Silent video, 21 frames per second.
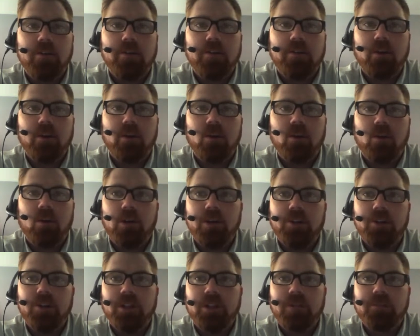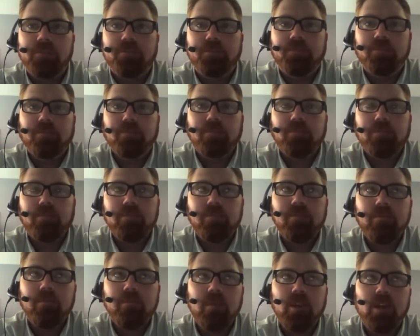so Origen
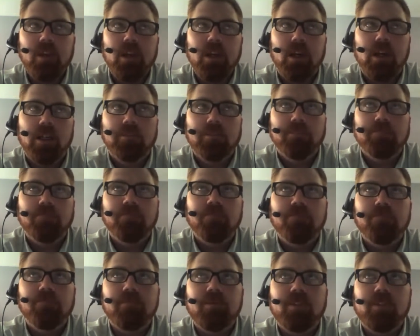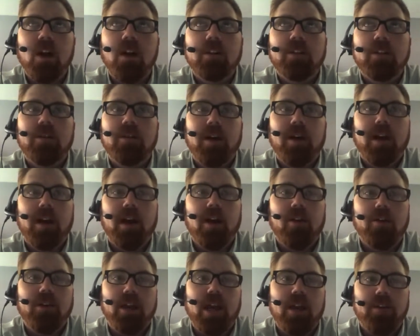um, talks about
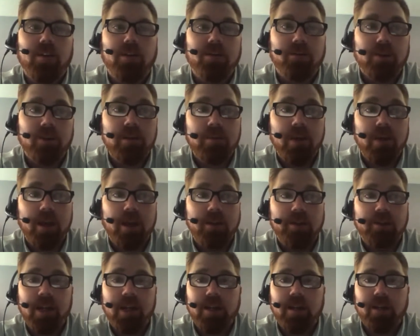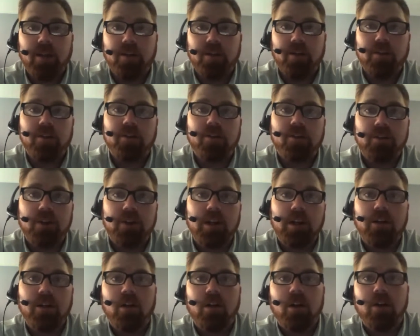how yeah the three men standing under the
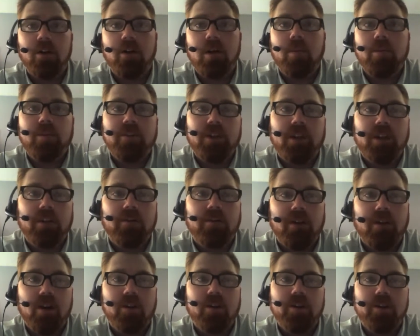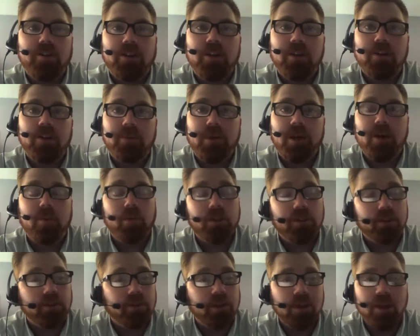tree are representing the Father, the Son, and the Spirit,
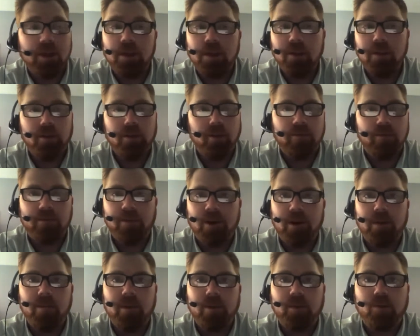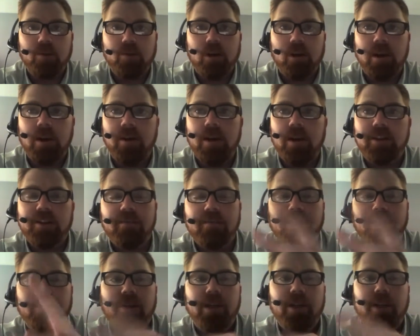which is very much what, uh, as I've
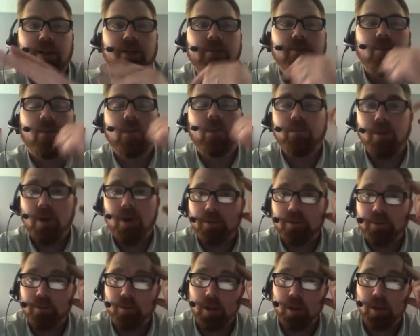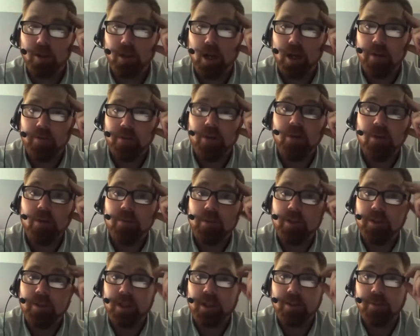been reading your forum post, what a lot of you have
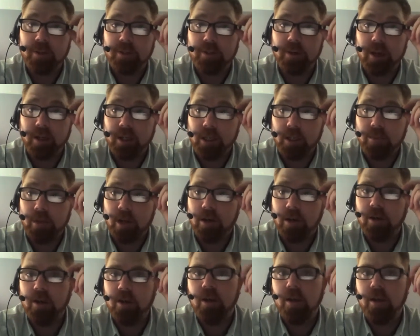been have been talking about.